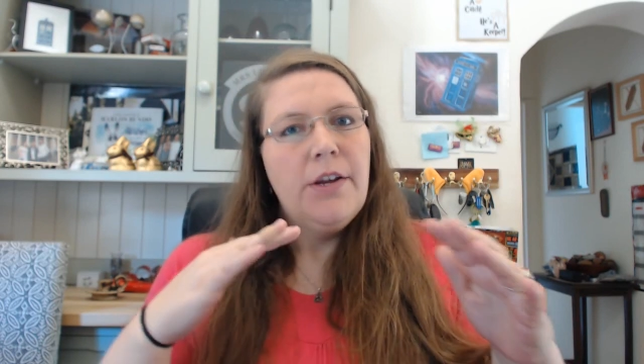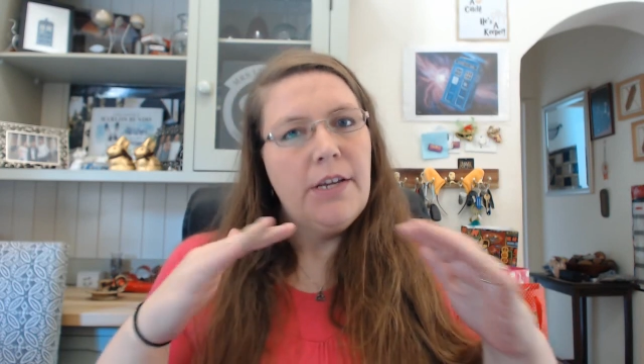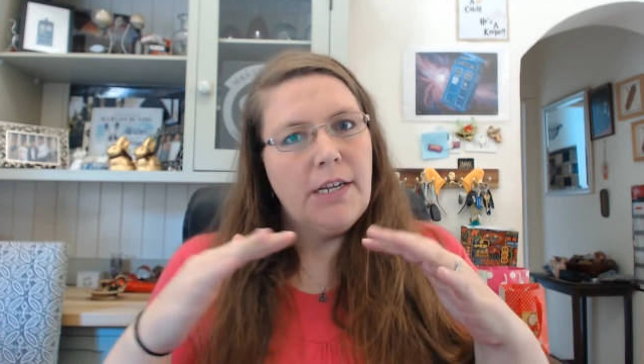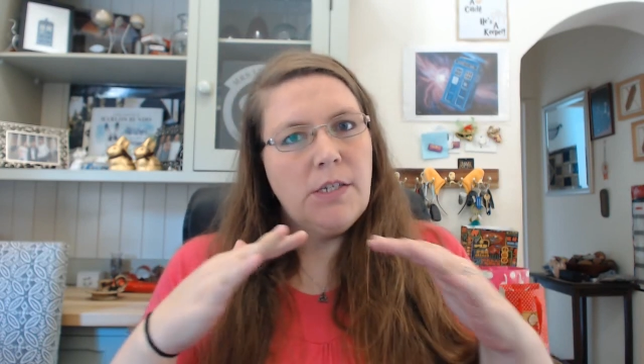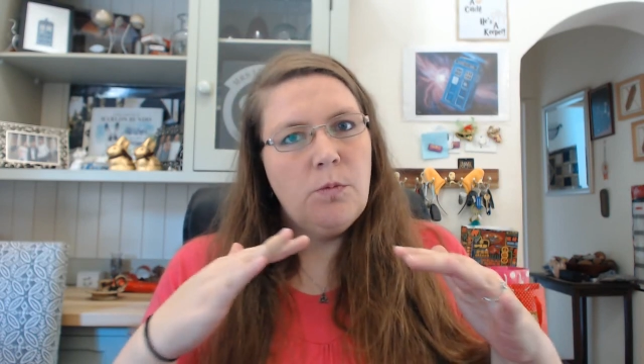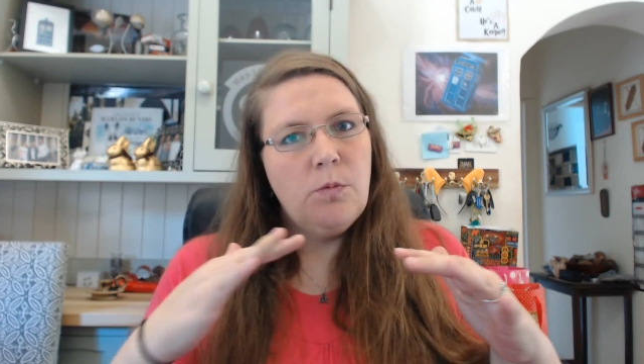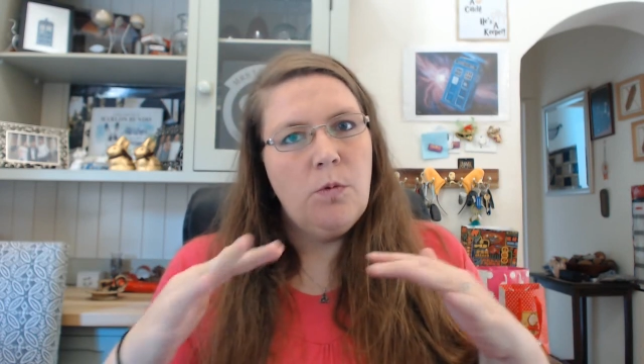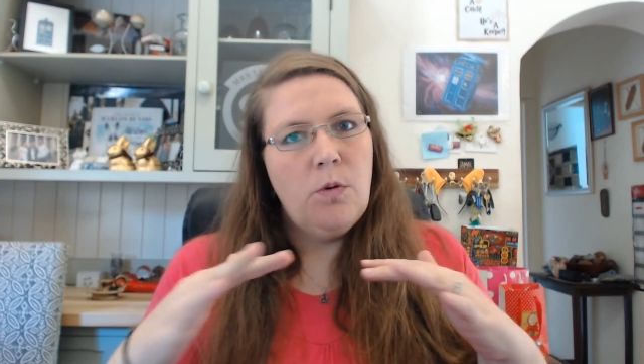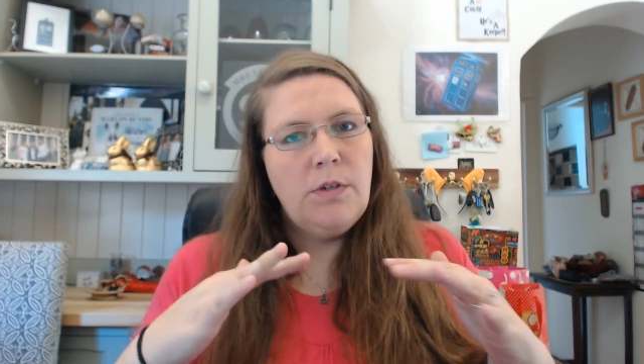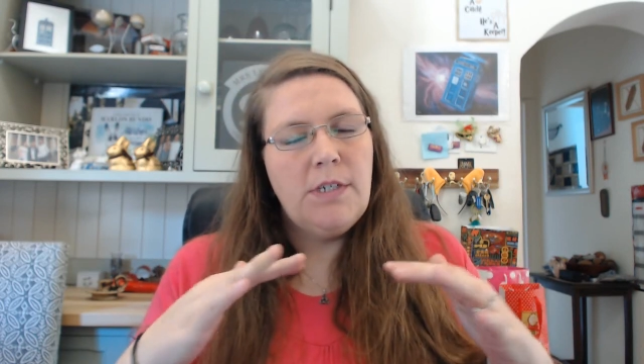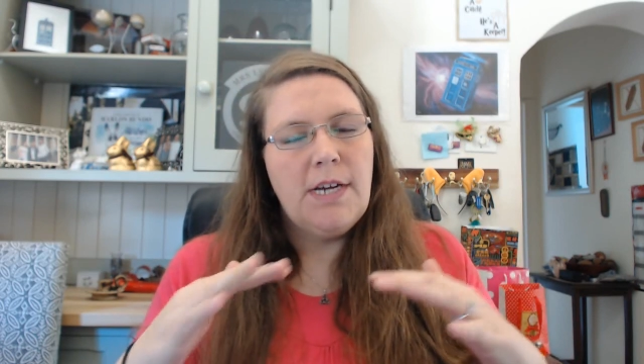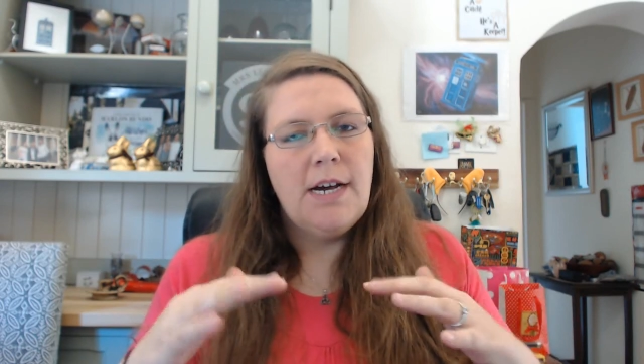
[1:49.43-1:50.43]
gets
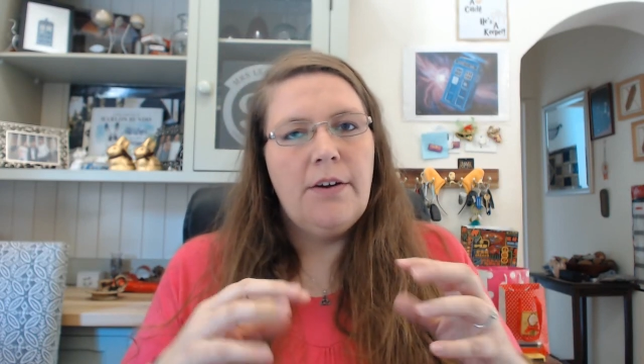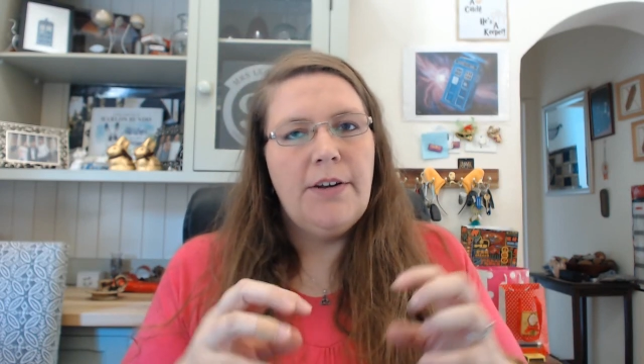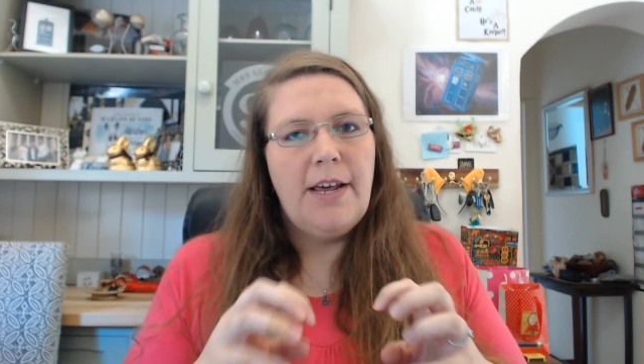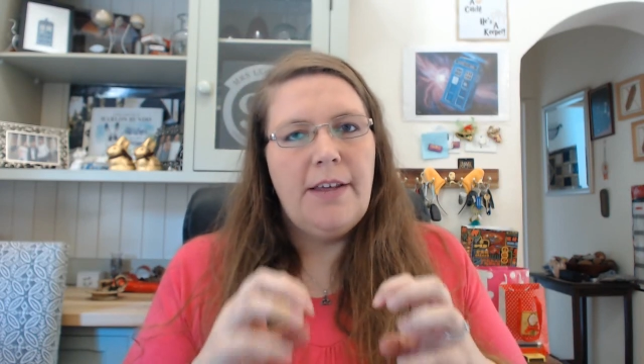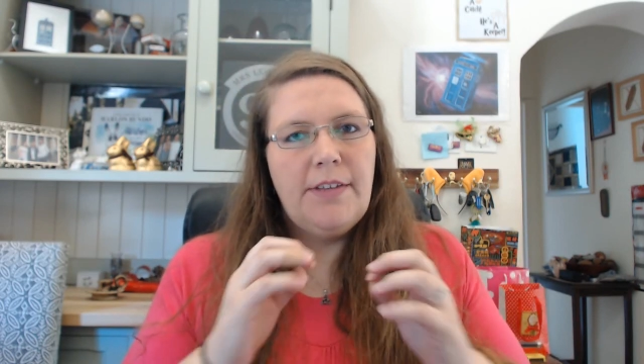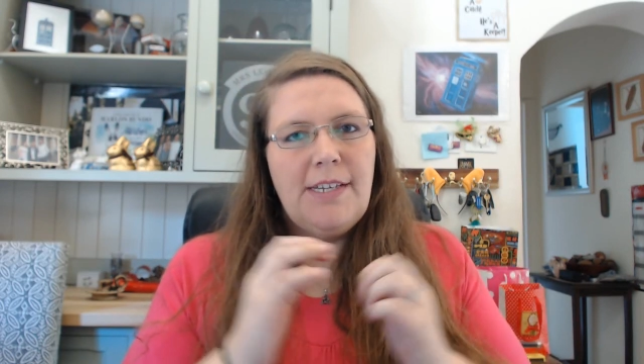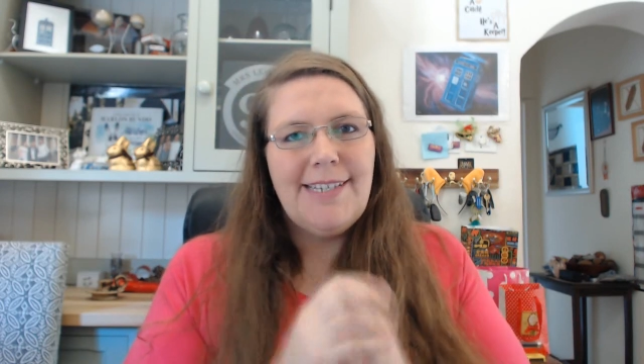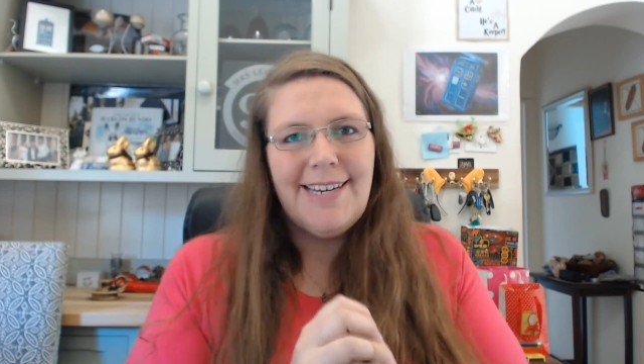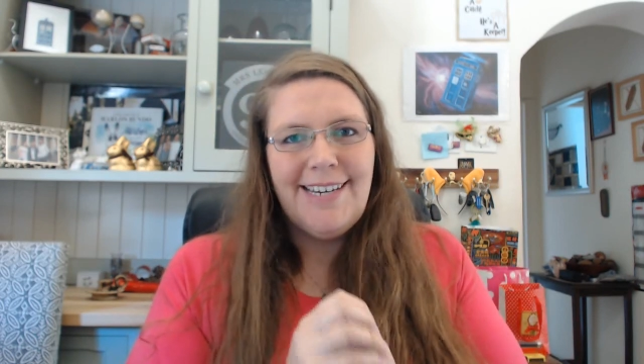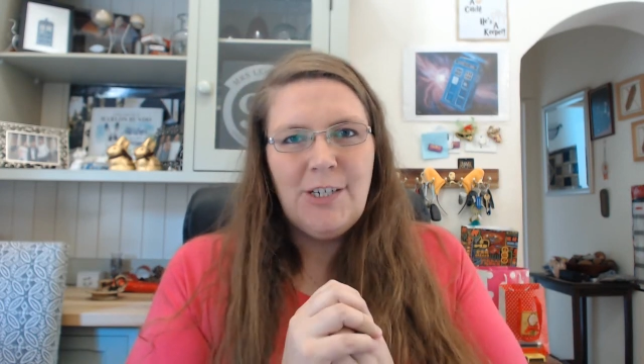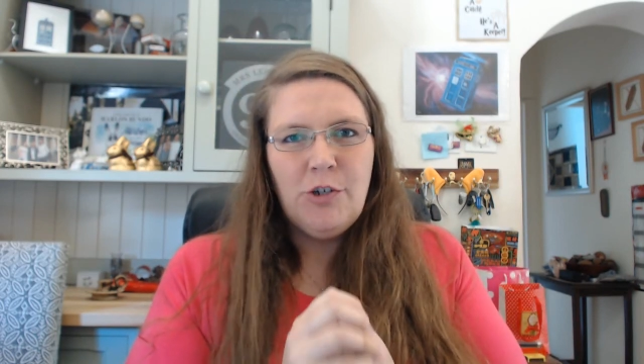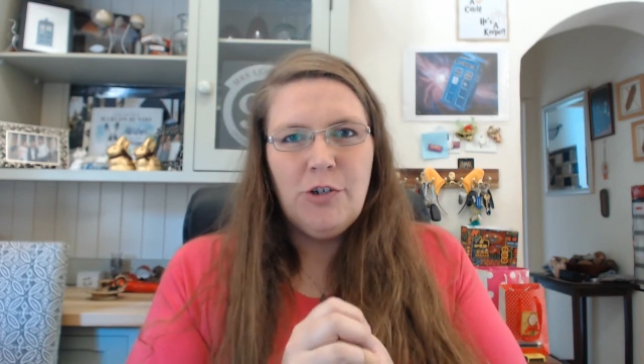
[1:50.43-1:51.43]
worn down, and these
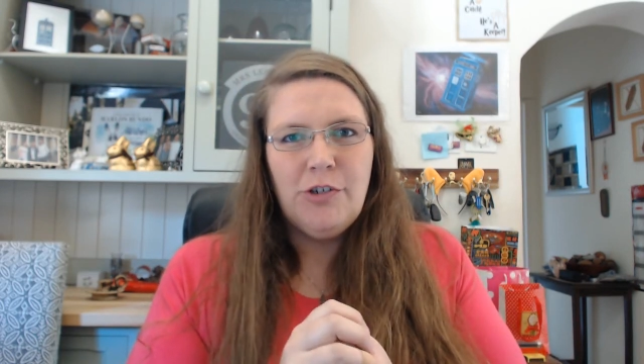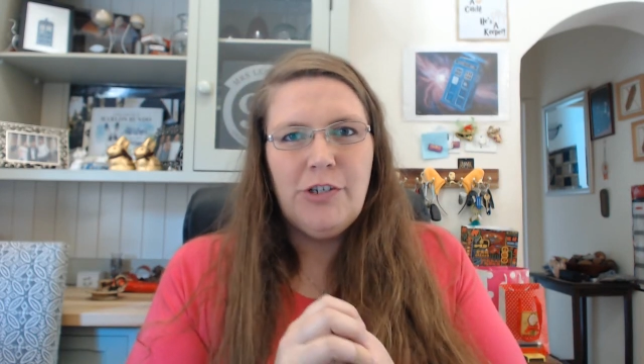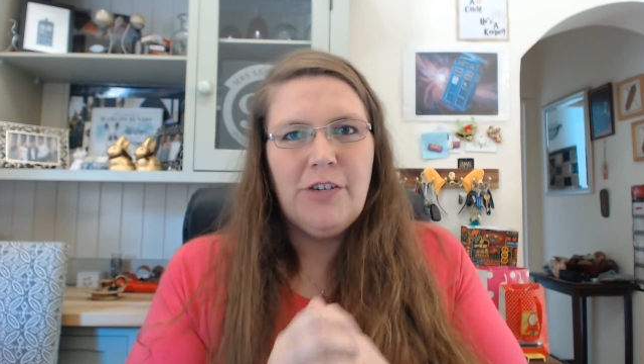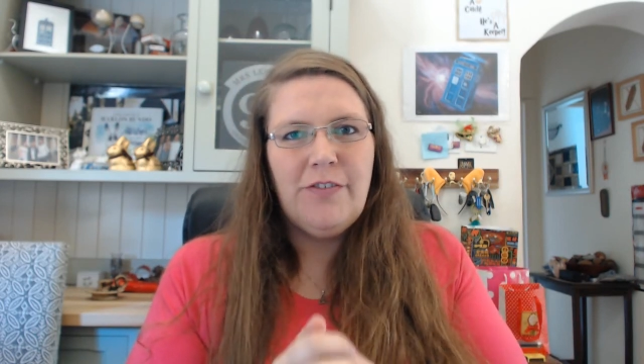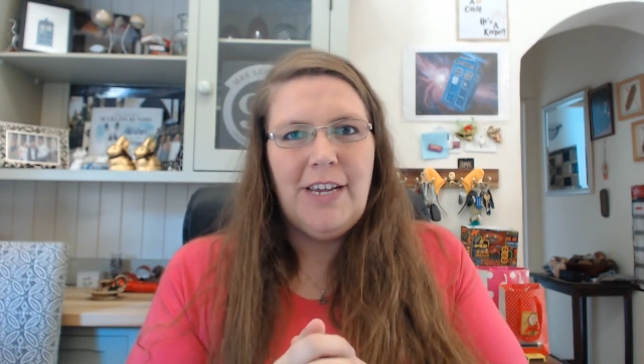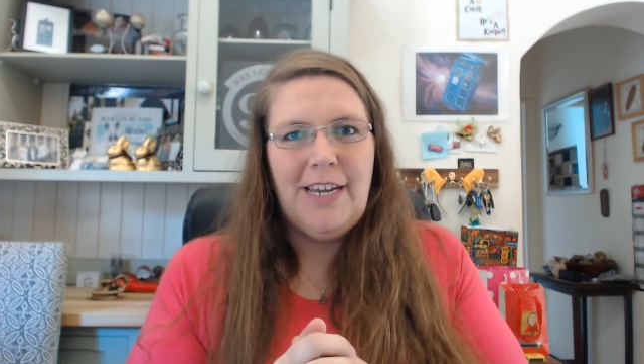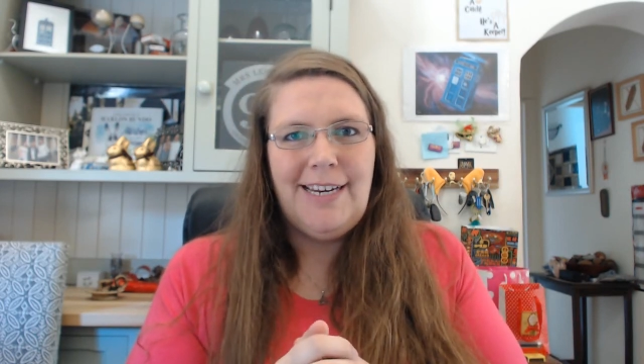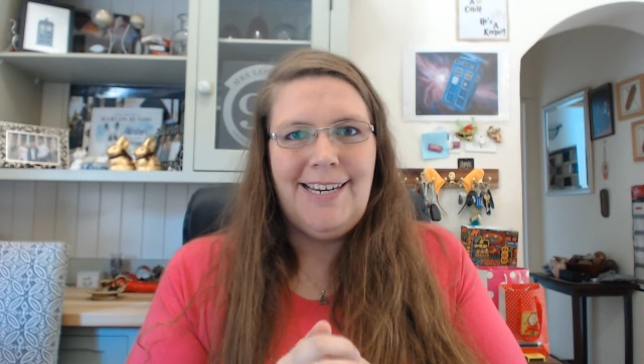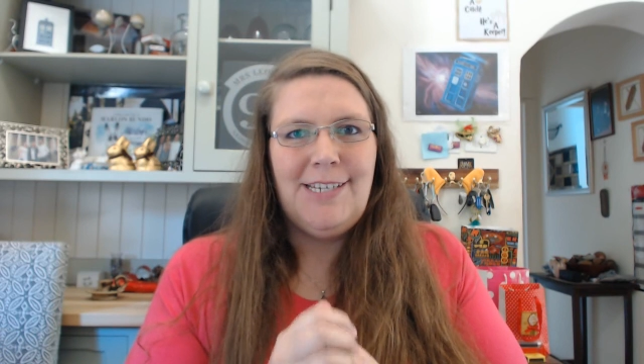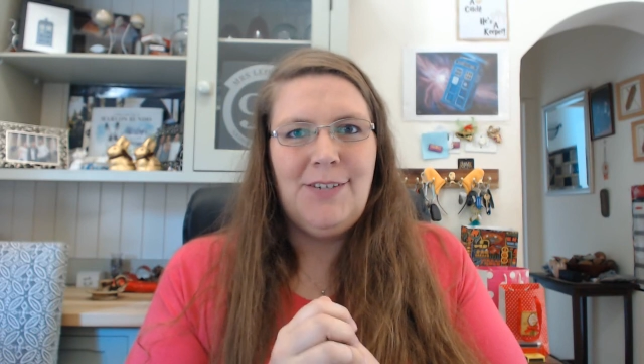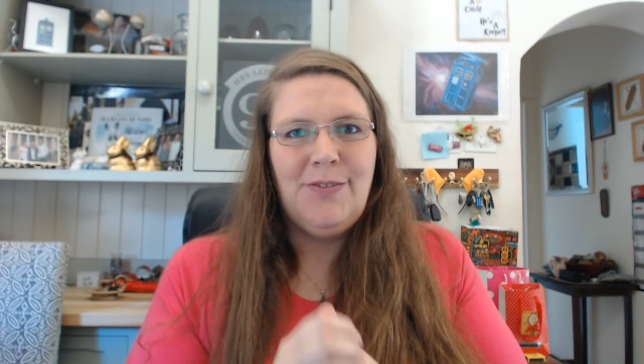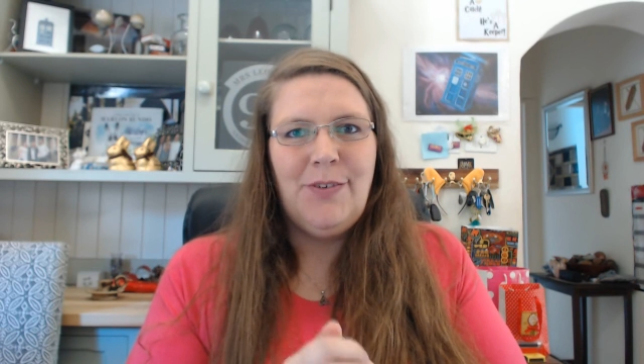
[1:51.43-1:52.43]
intrusive
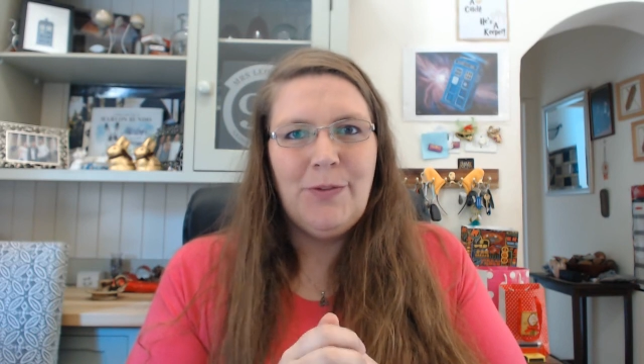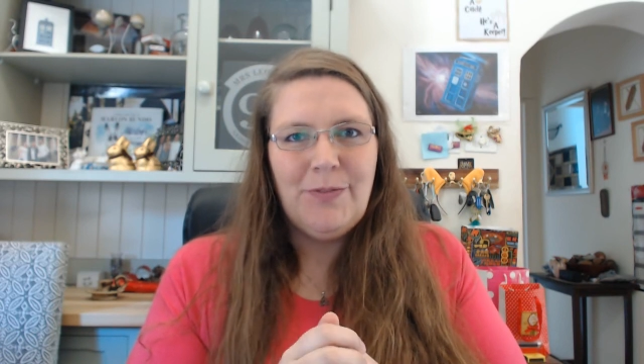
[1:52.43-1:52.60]
igneous